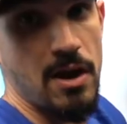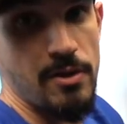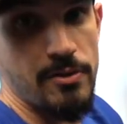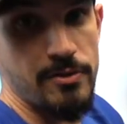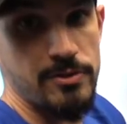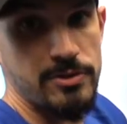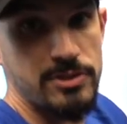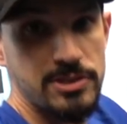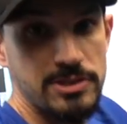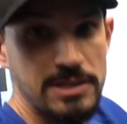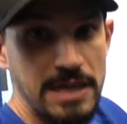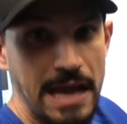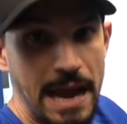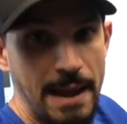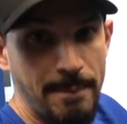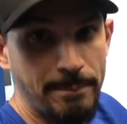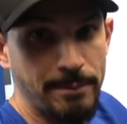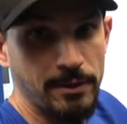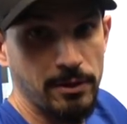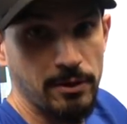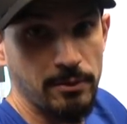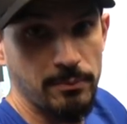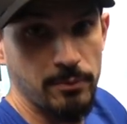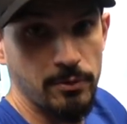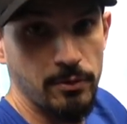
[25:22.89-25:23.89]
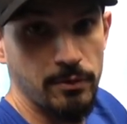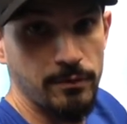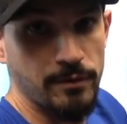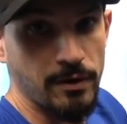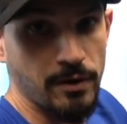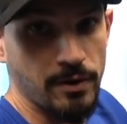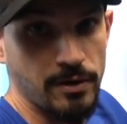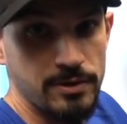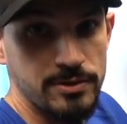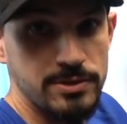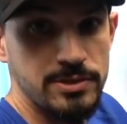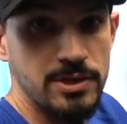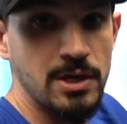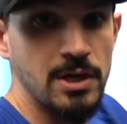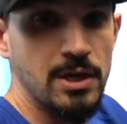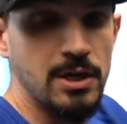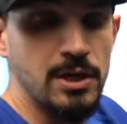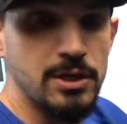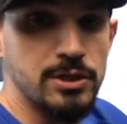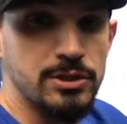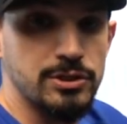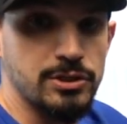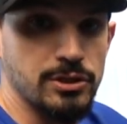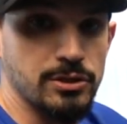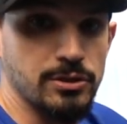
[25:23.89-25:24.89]
other scapular movers
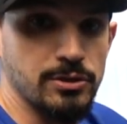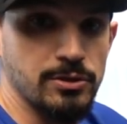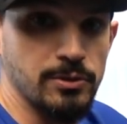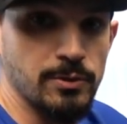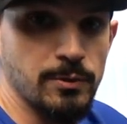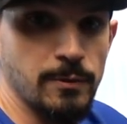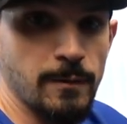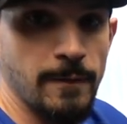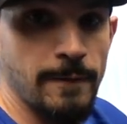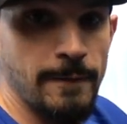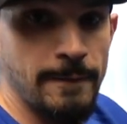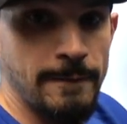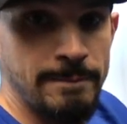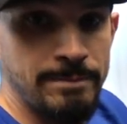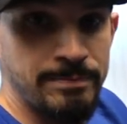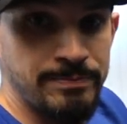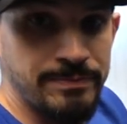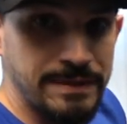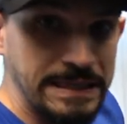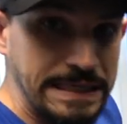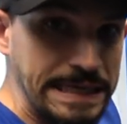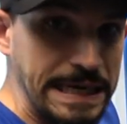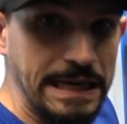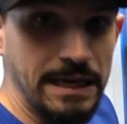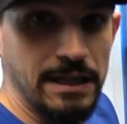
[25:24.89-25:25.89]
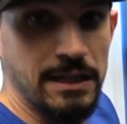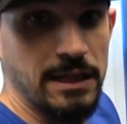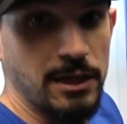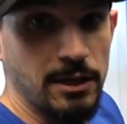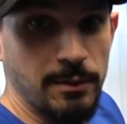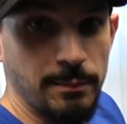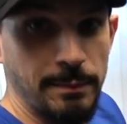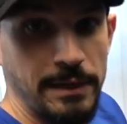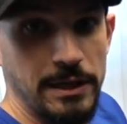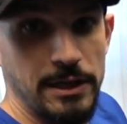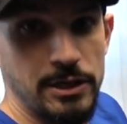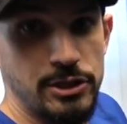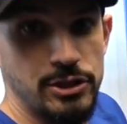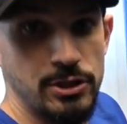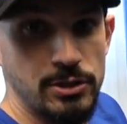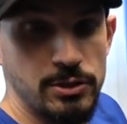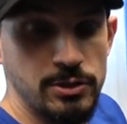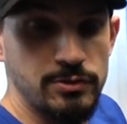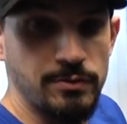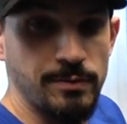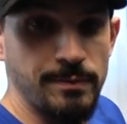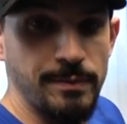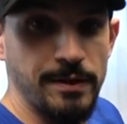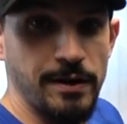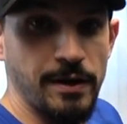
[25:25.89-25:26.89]
to get a little bit of
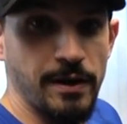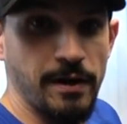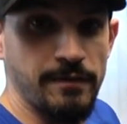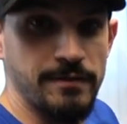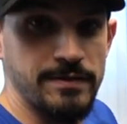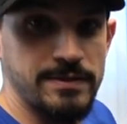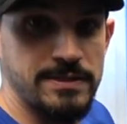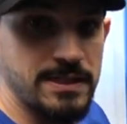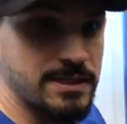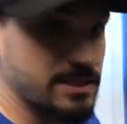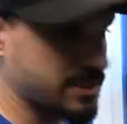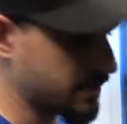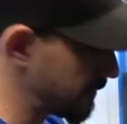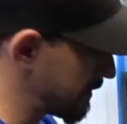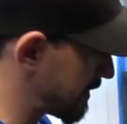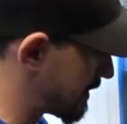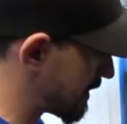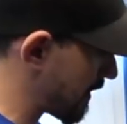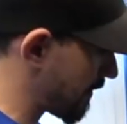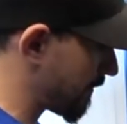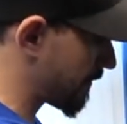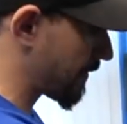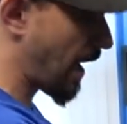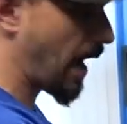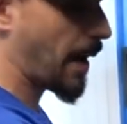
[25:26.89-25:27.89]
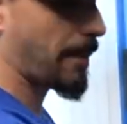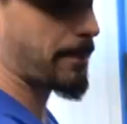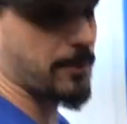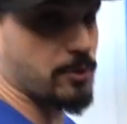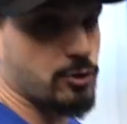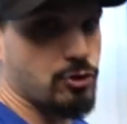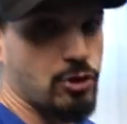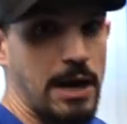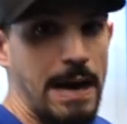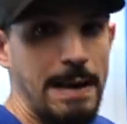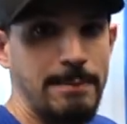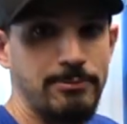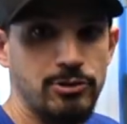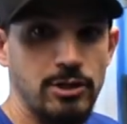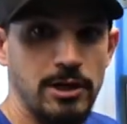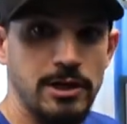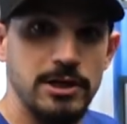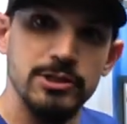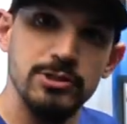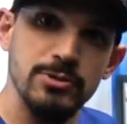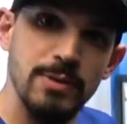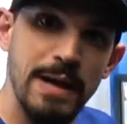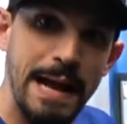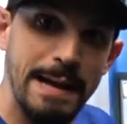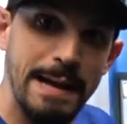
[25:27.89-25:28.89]
juice from the nervous system instead of the upper trap trying to do